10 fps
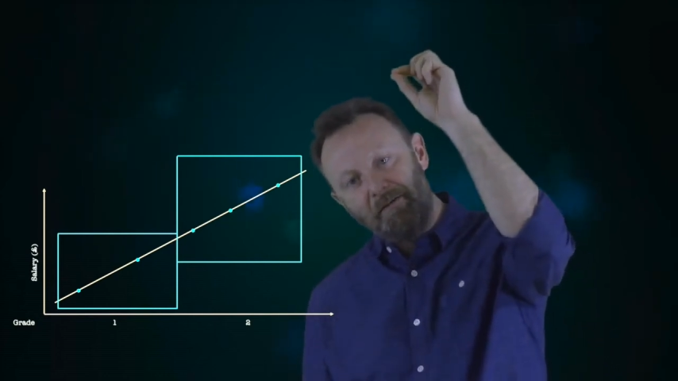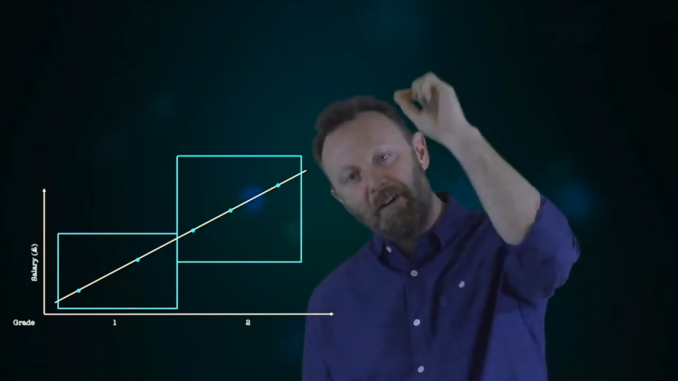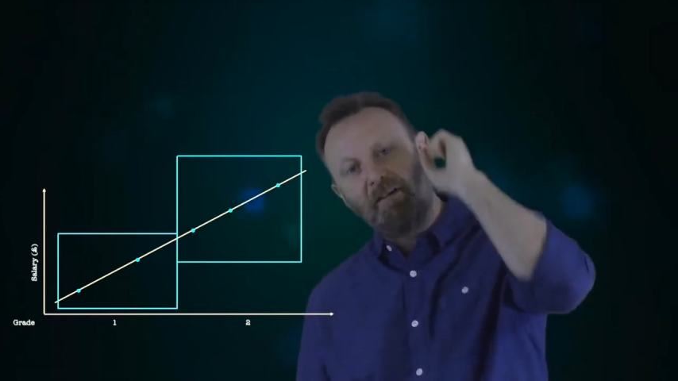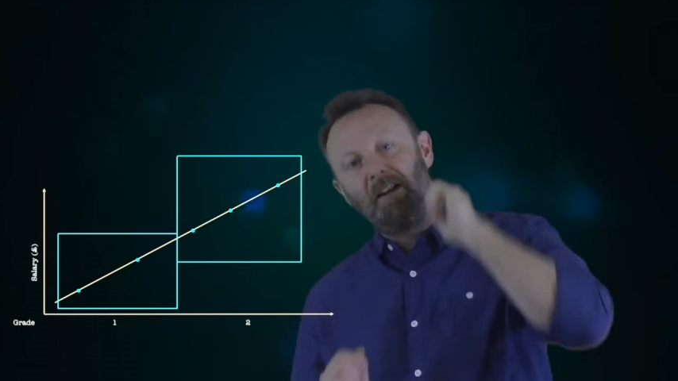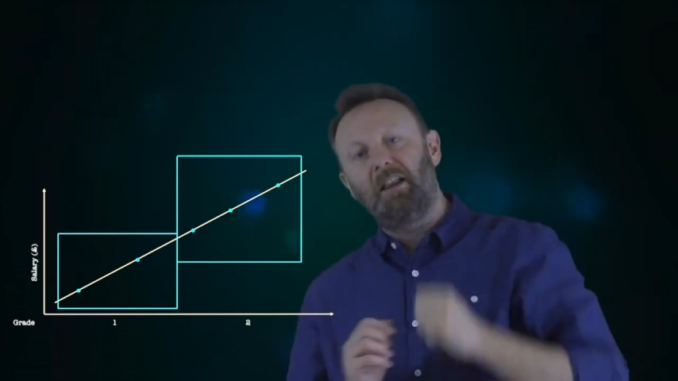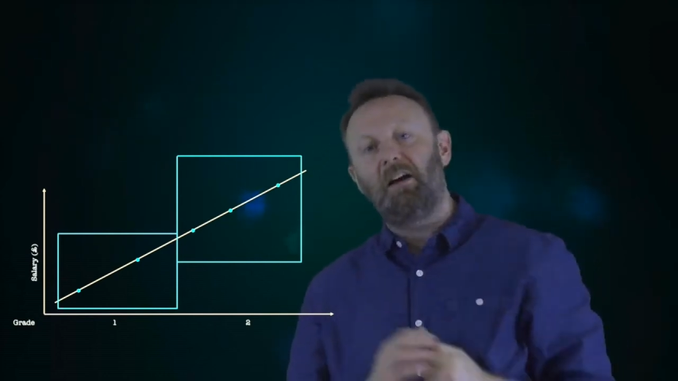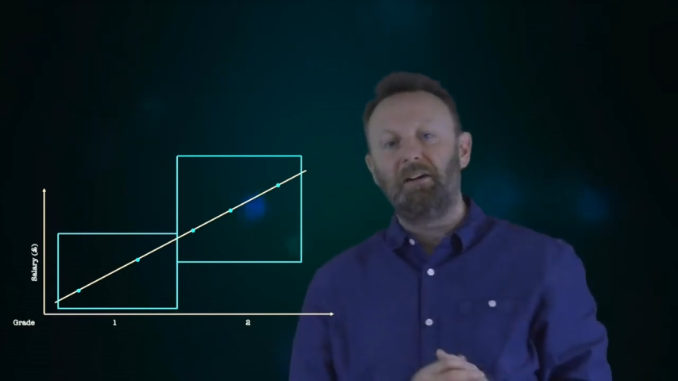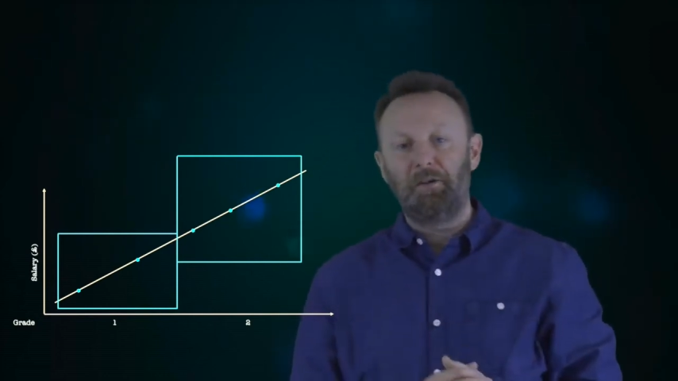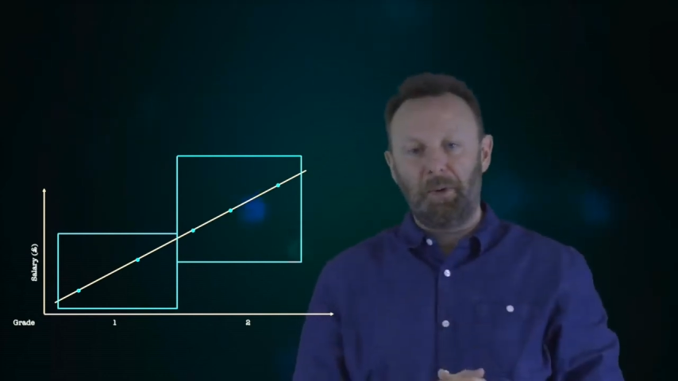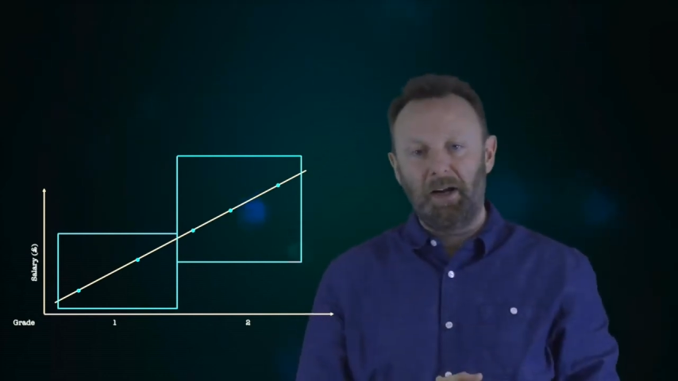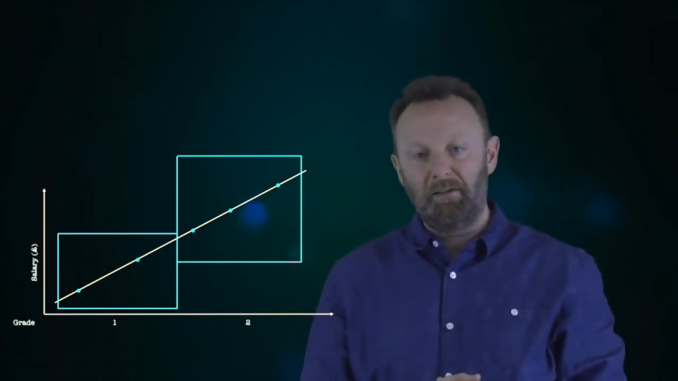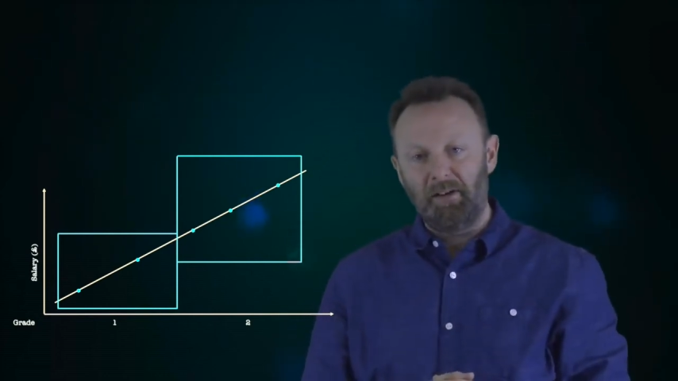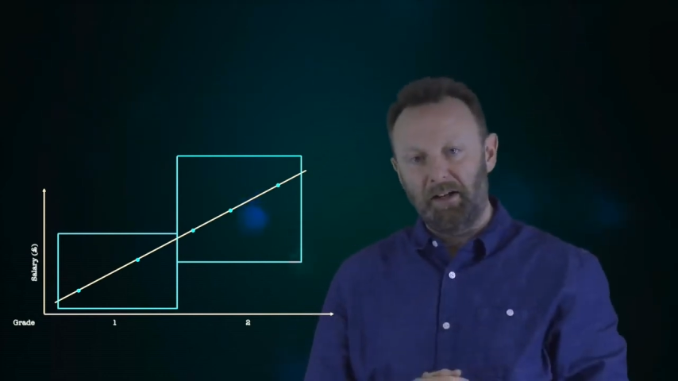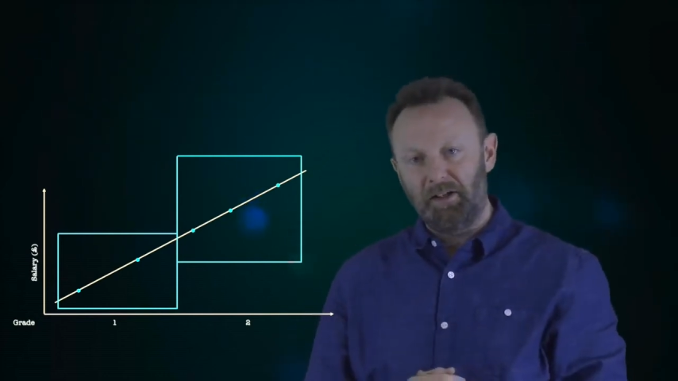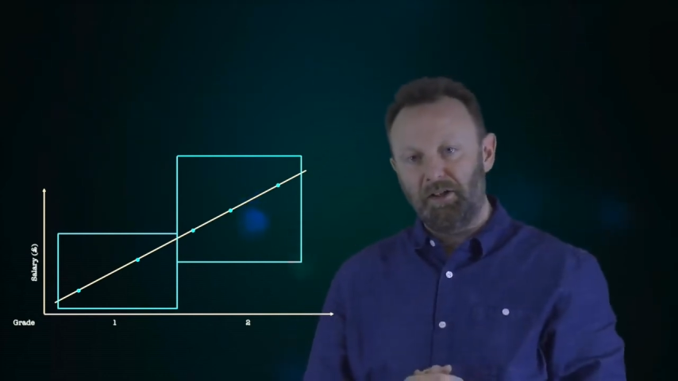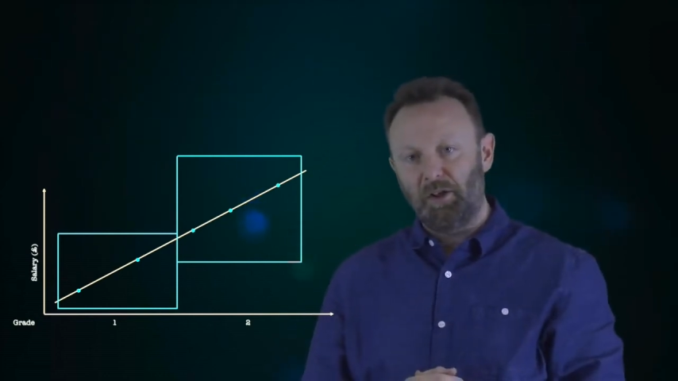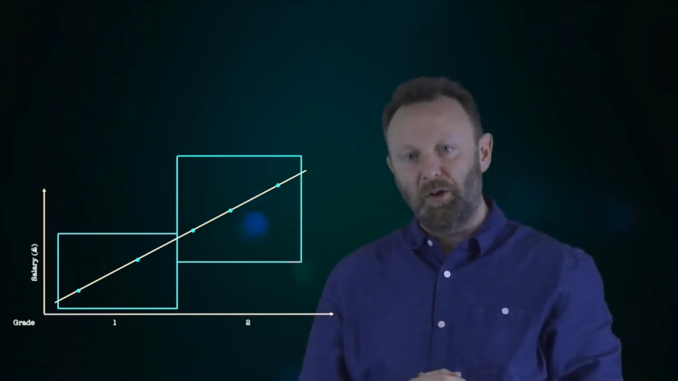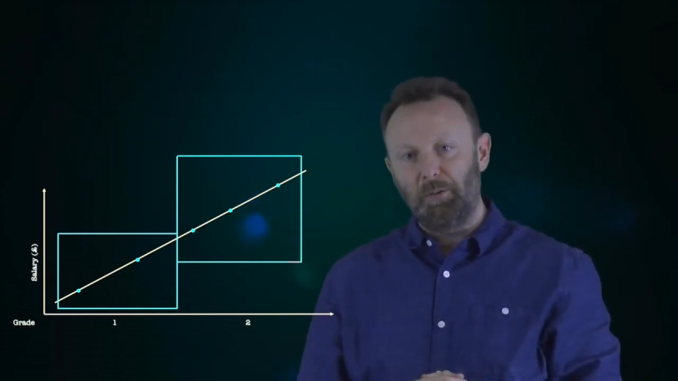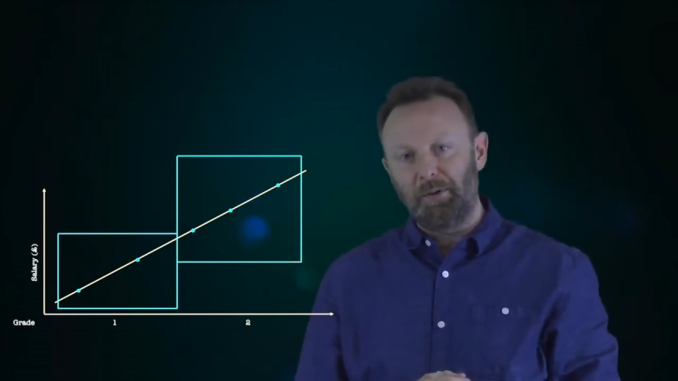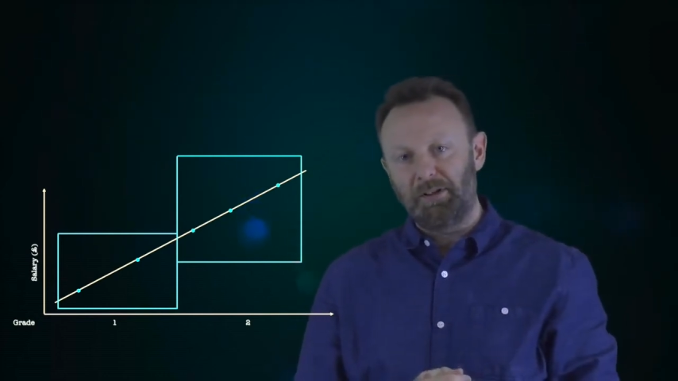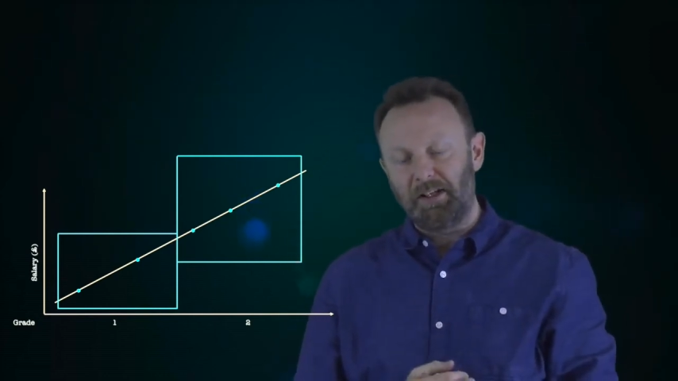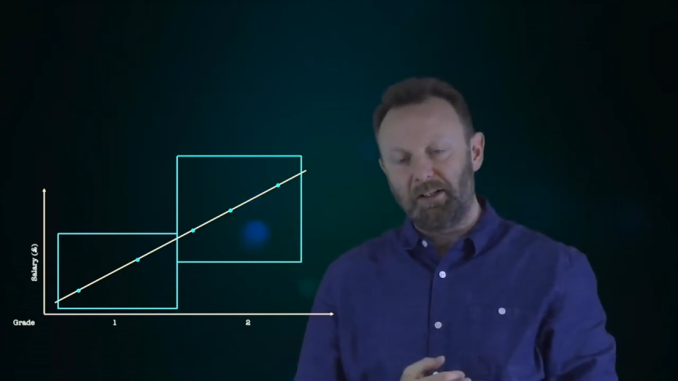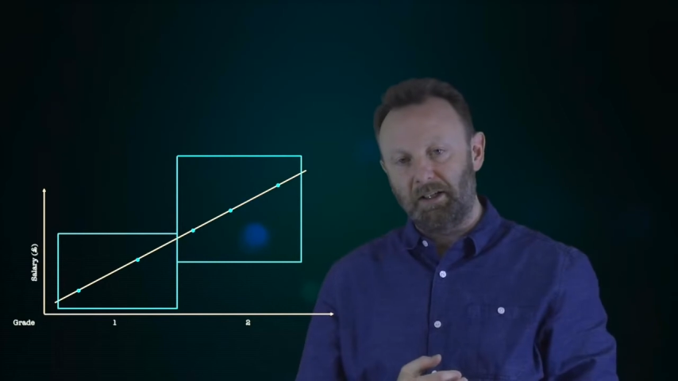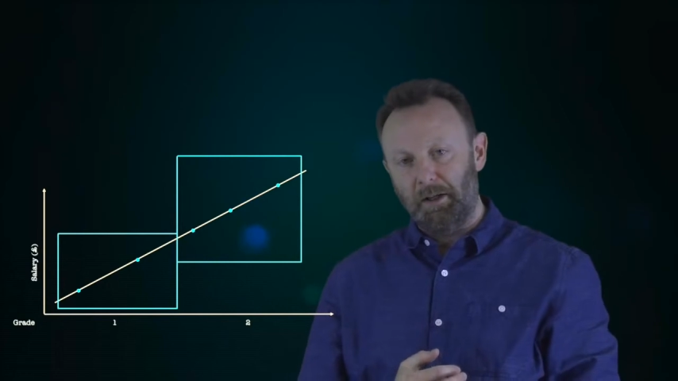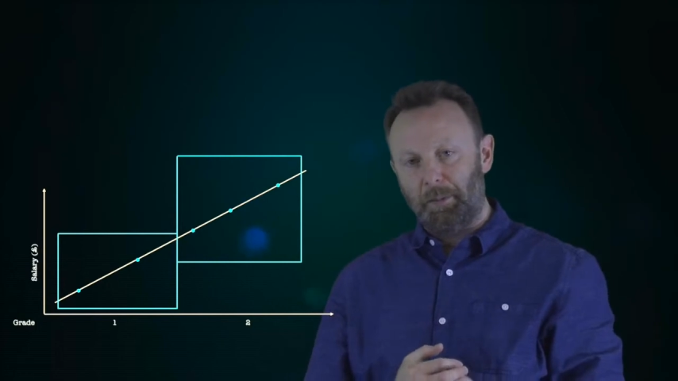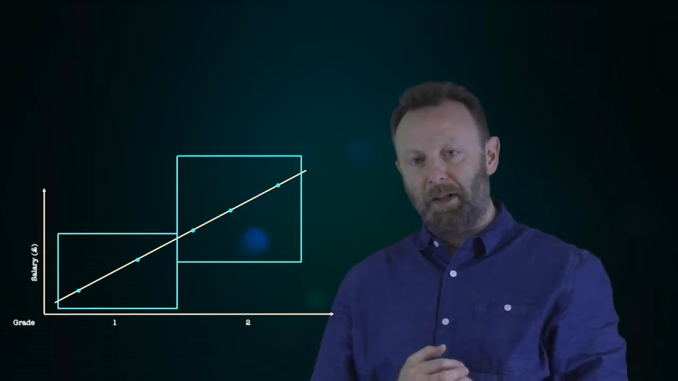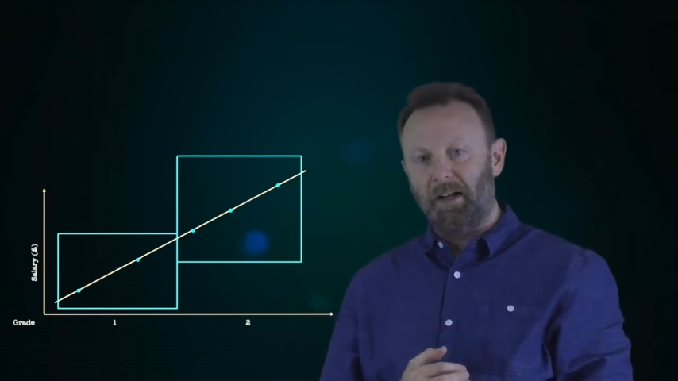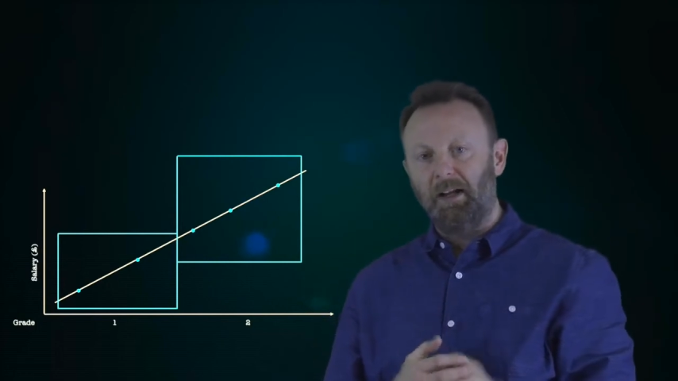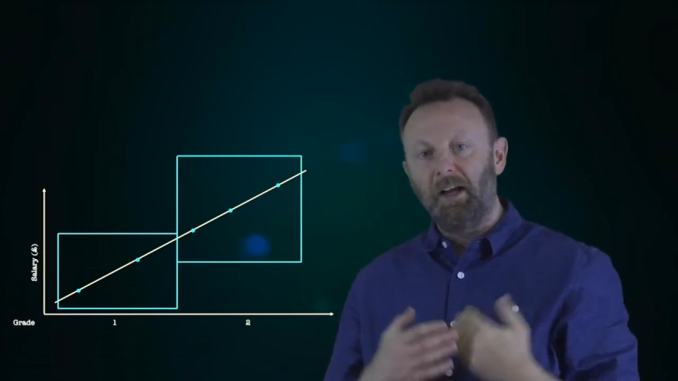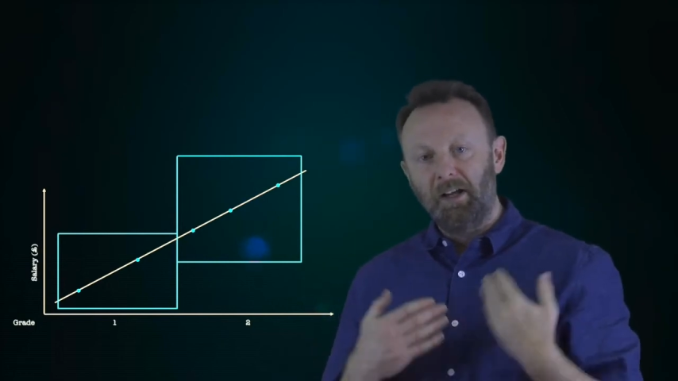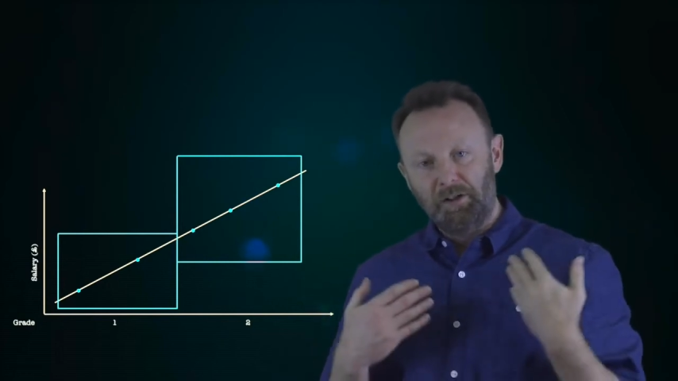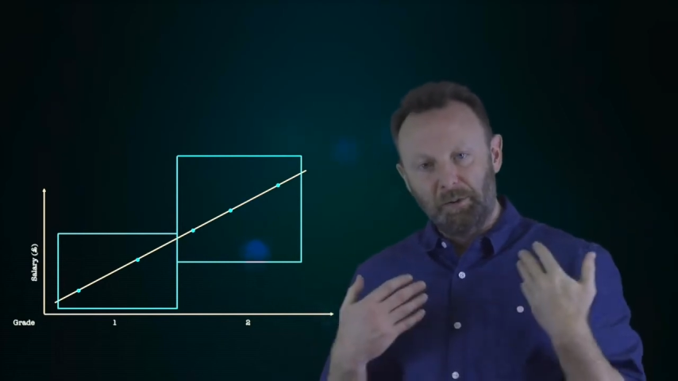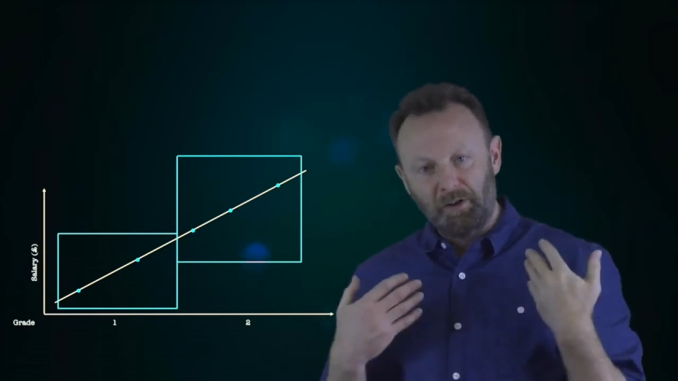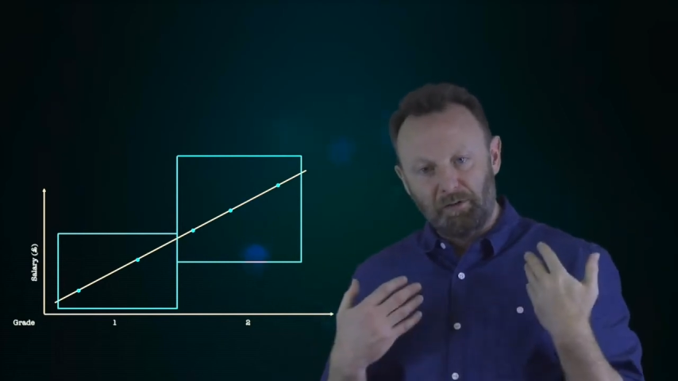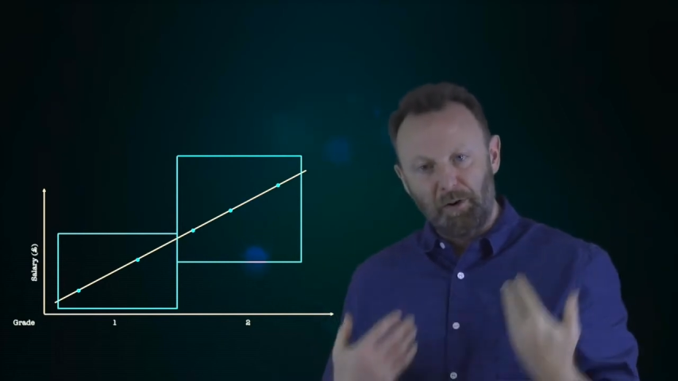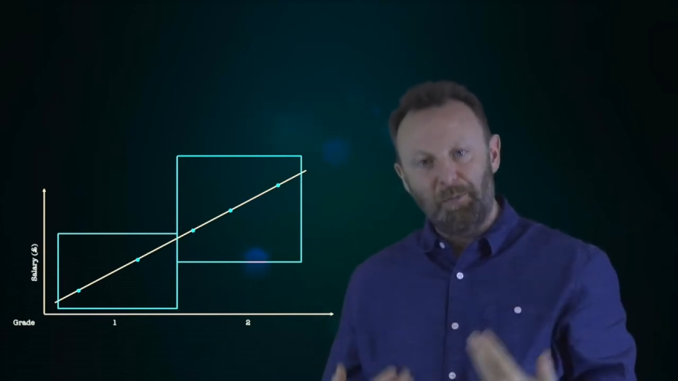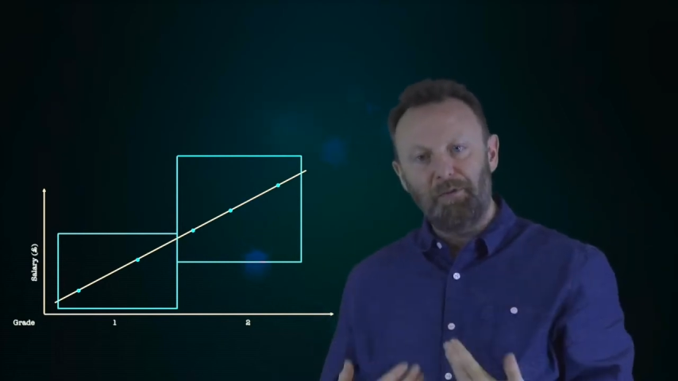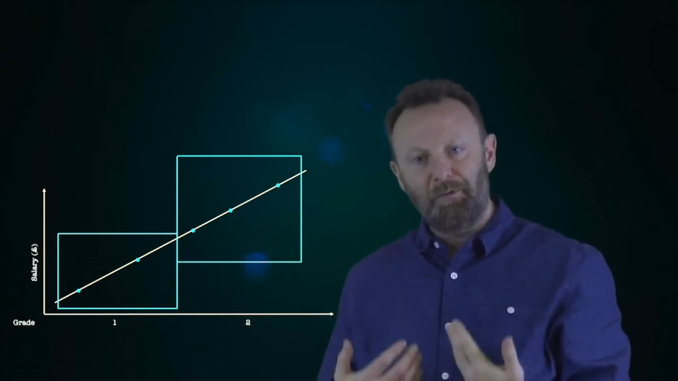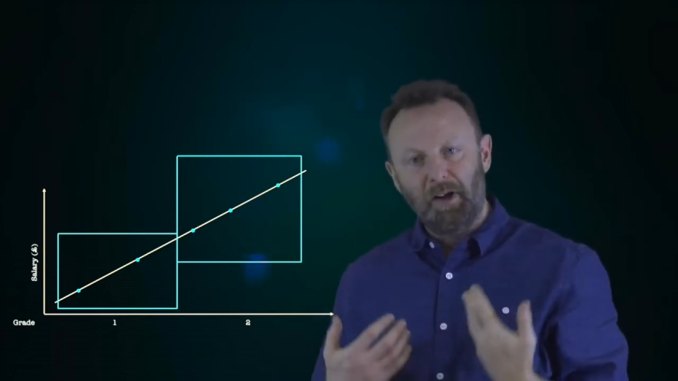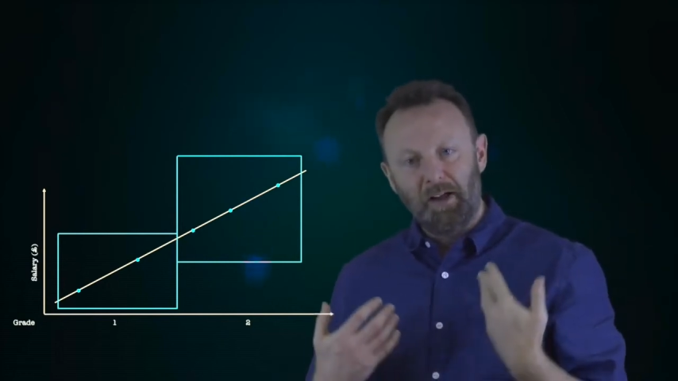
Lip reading: very large pay range that could potentially apply to a group of